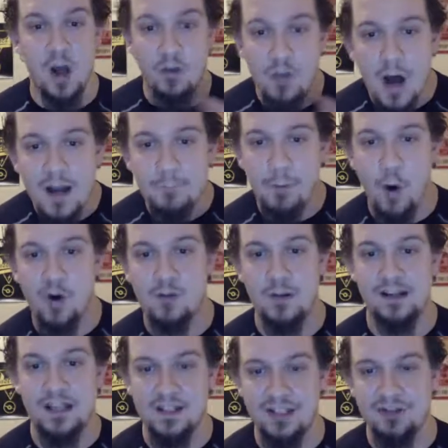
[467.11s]
a lot of
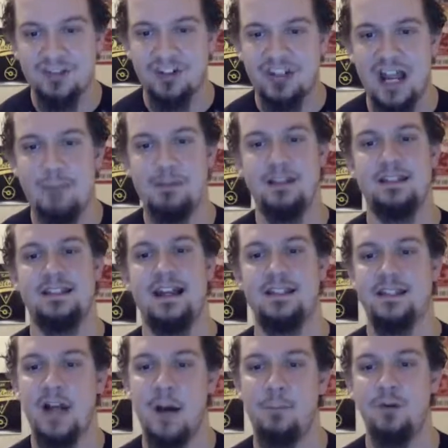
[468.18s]
Pokemon can use their typing and
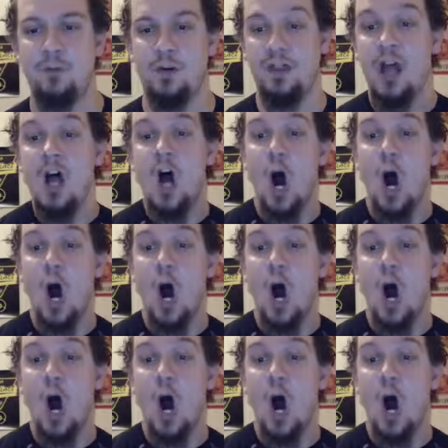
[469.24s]
stats coupled with